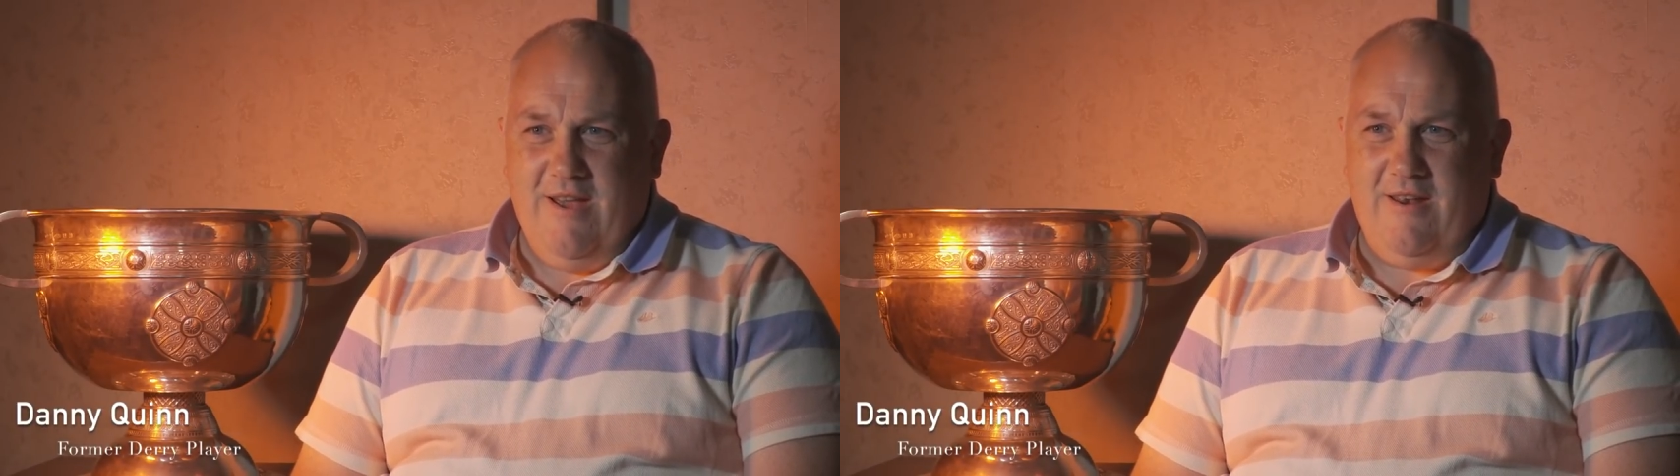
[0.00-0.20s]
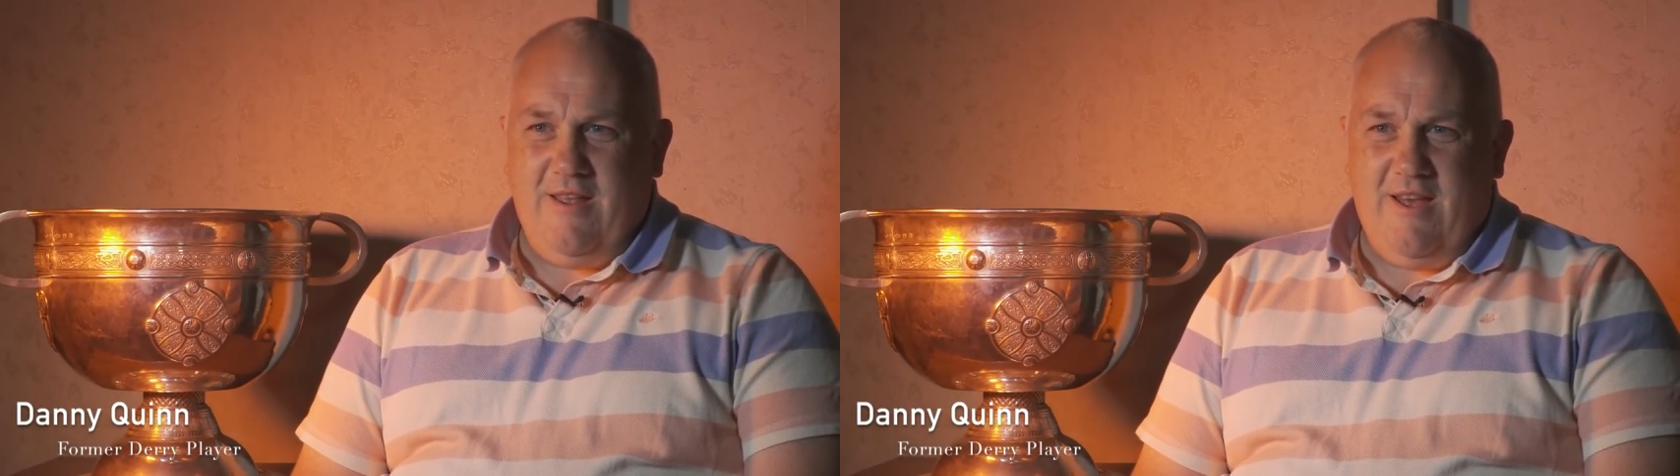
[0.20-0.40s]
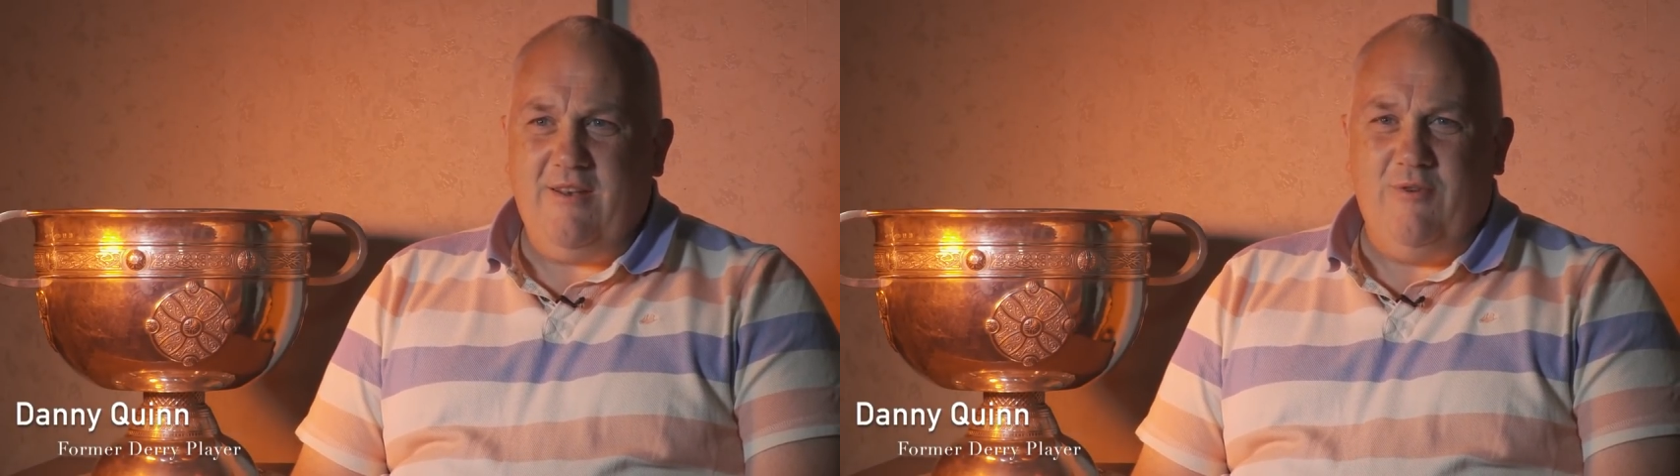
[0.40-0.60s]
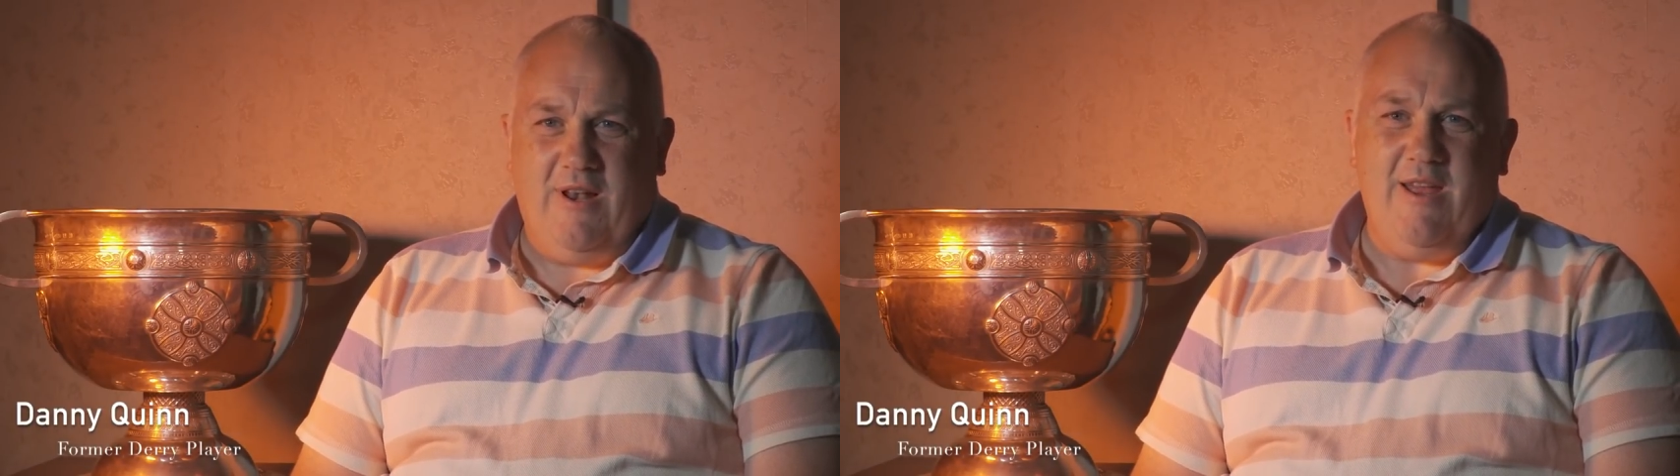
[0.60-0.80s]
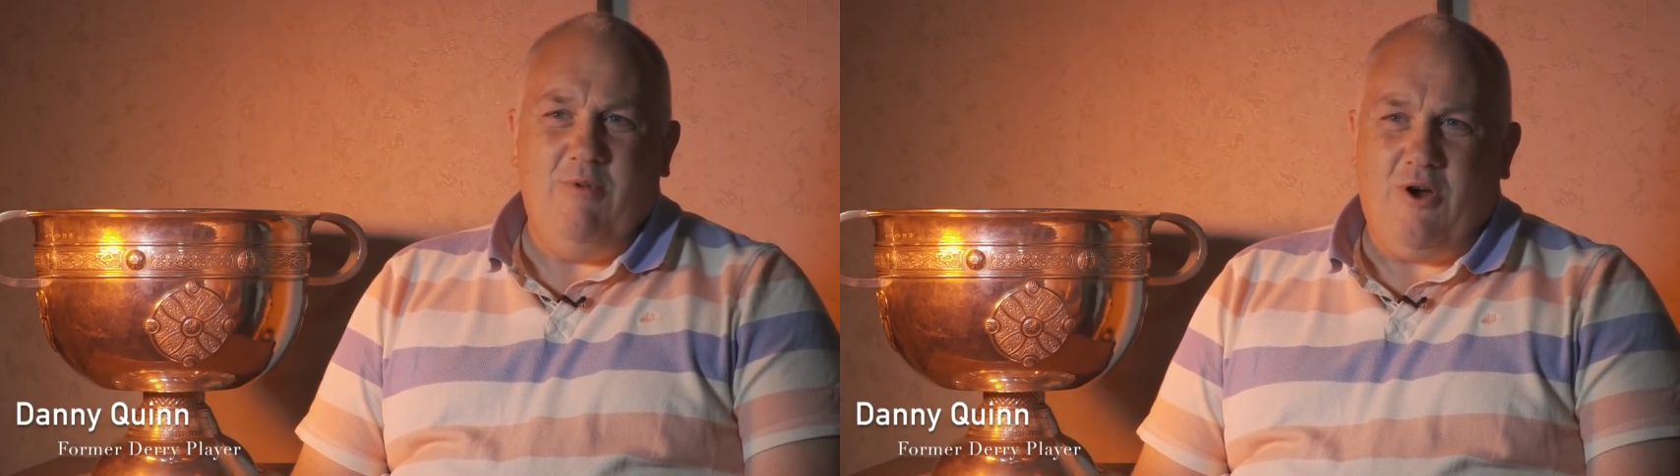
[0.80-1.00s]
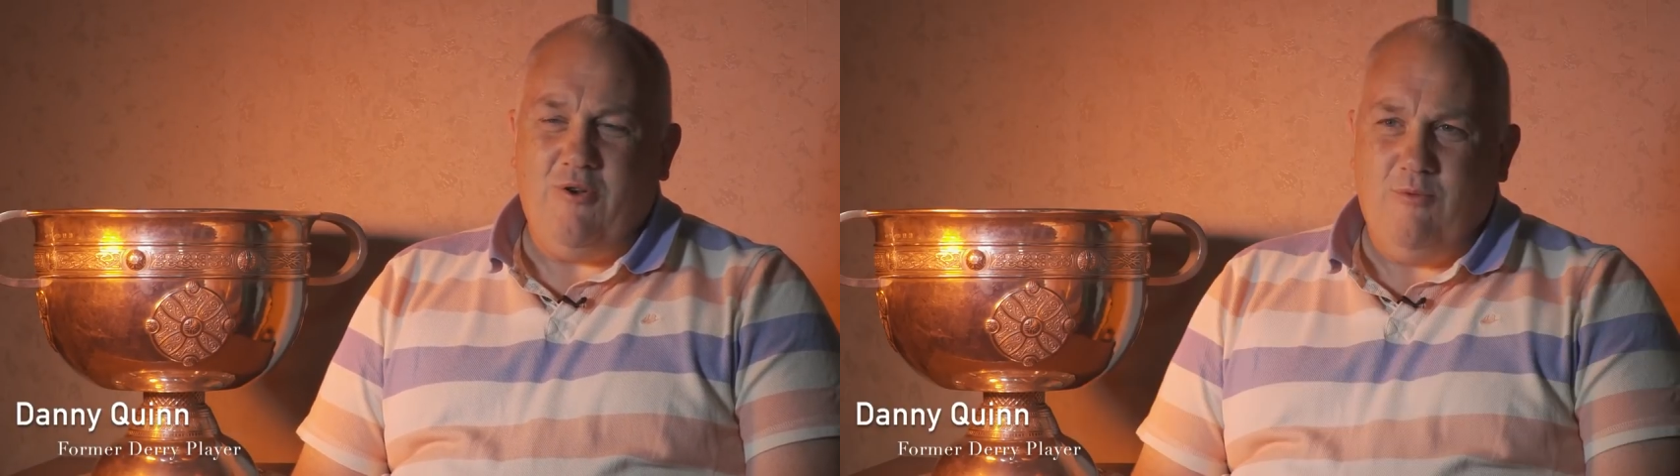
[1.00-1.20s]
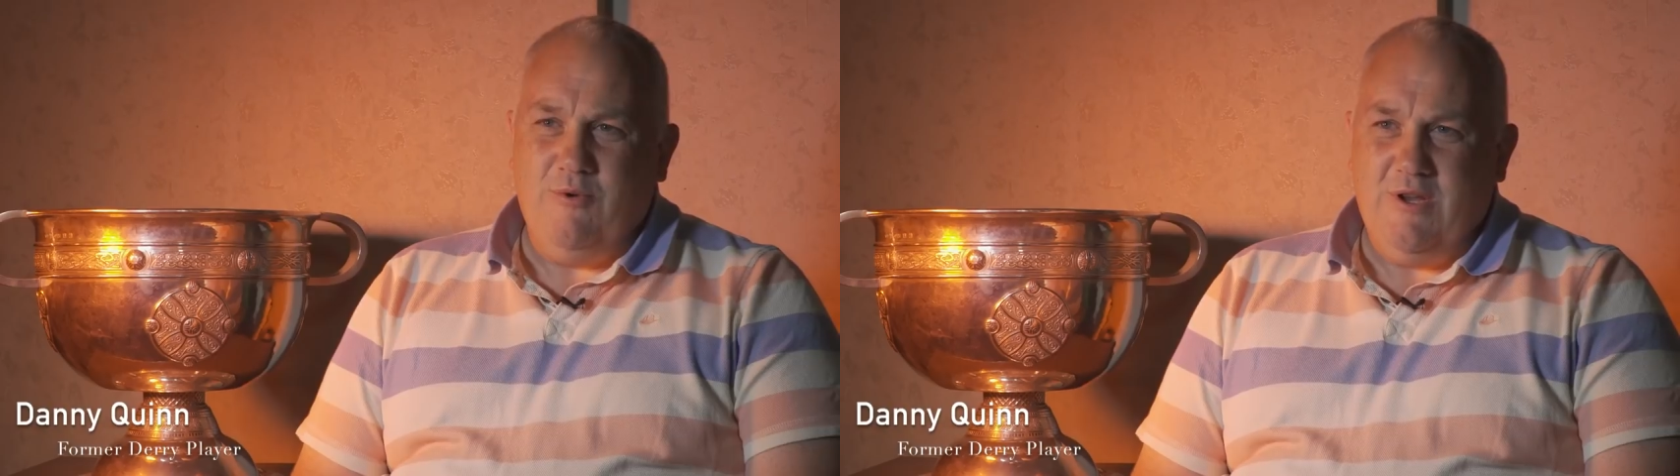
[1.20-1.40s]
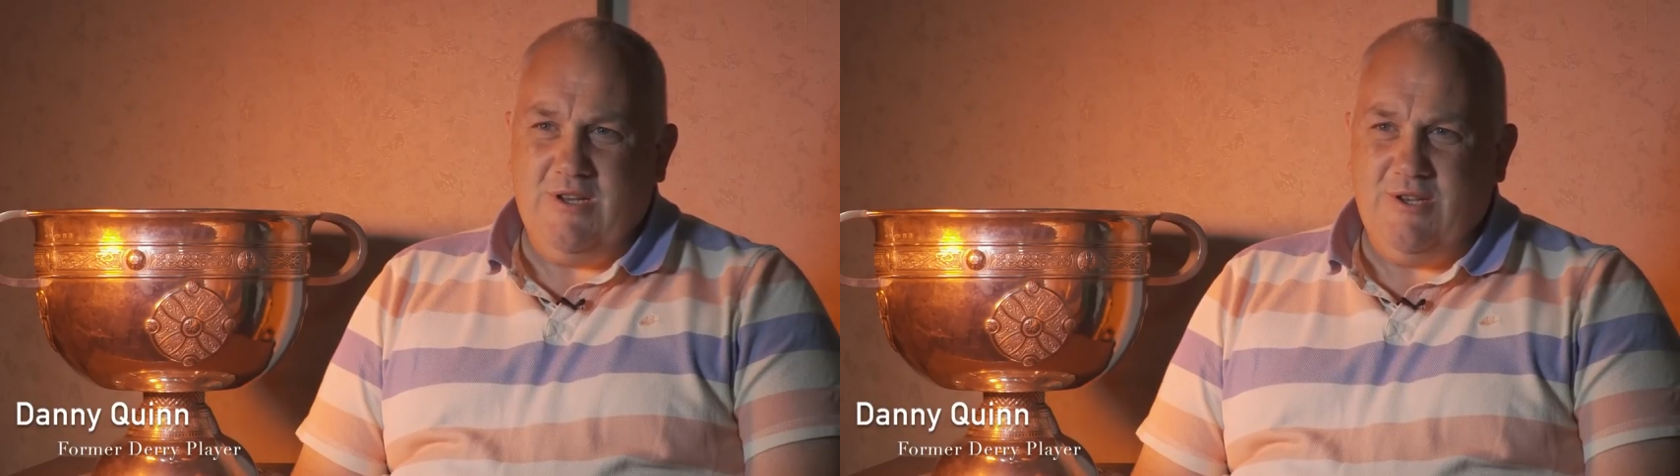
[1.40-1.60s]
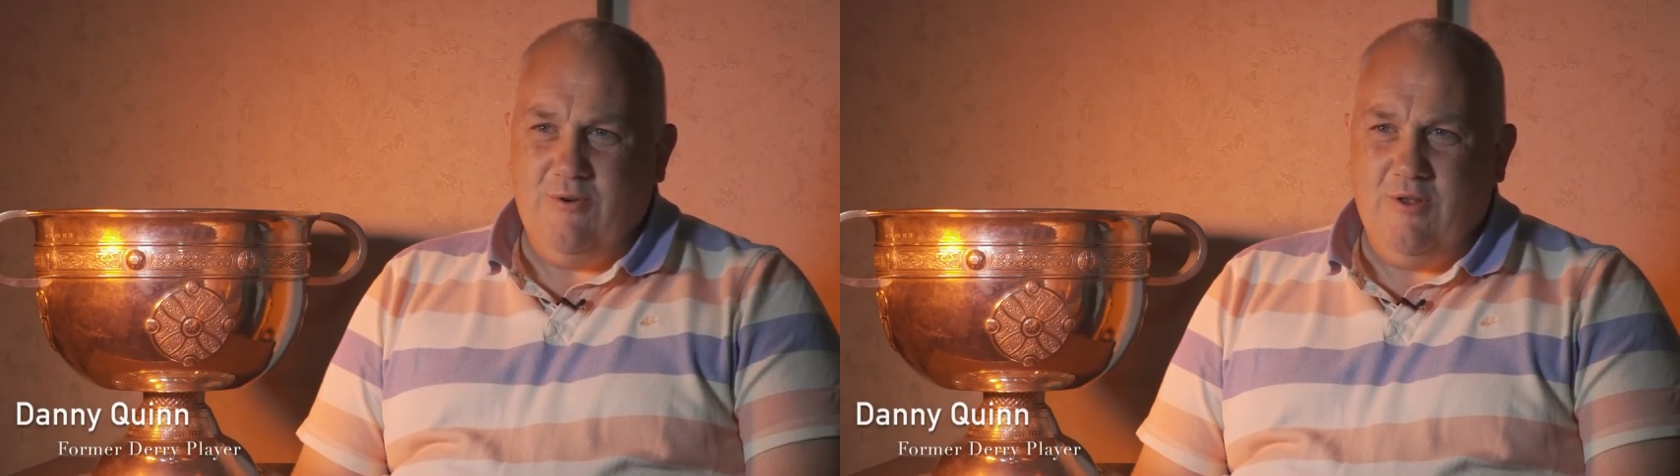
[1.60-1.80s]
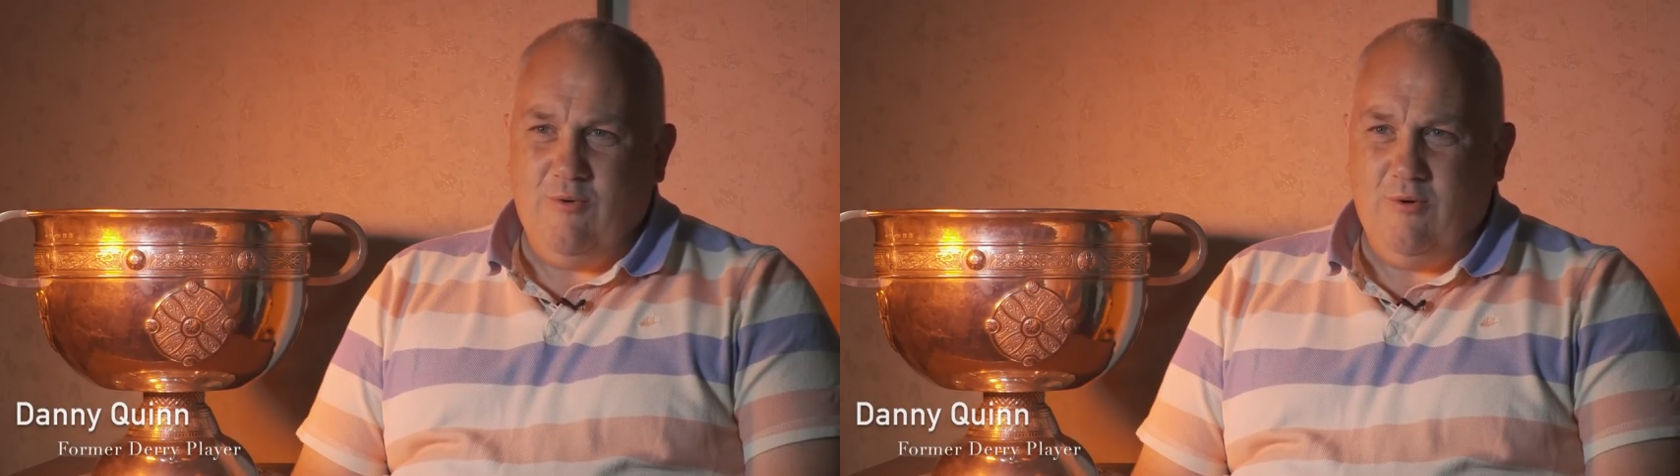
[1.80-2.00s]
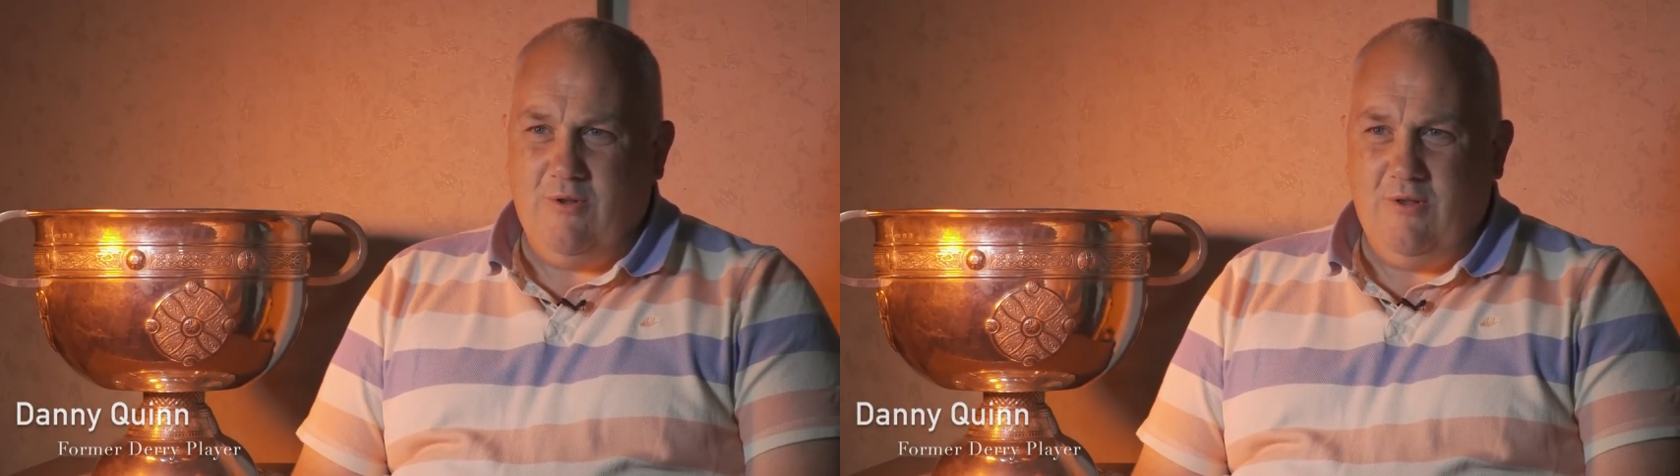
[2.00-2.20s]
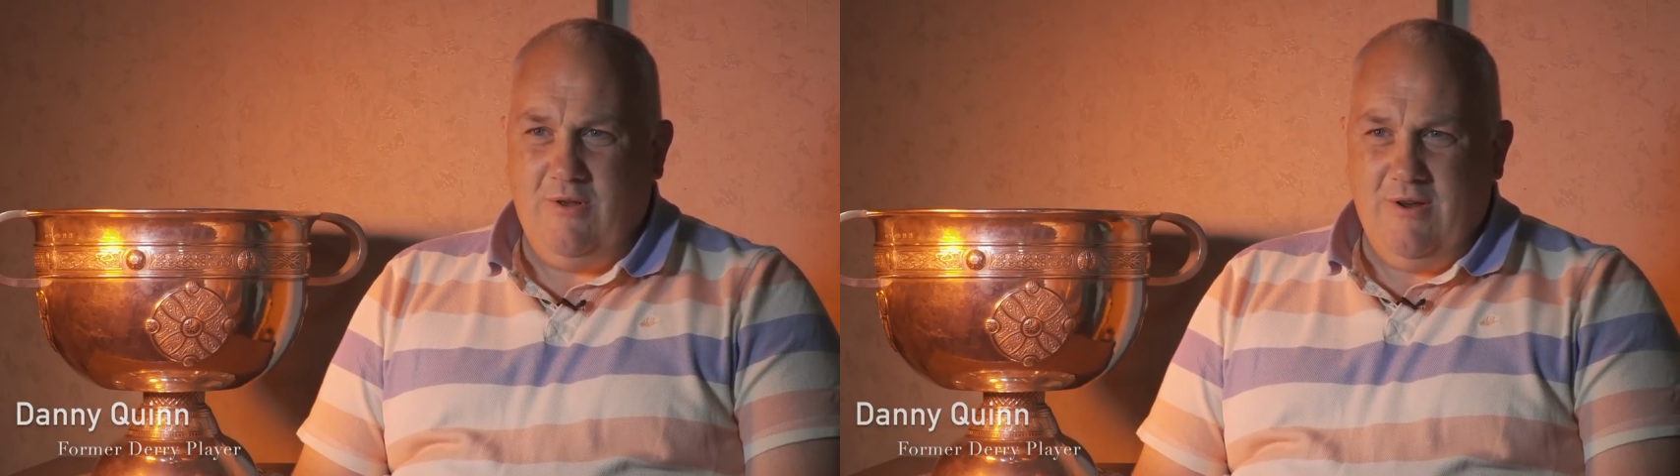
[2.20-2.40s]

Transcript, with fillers: And that really brought home to us, you know, the whole,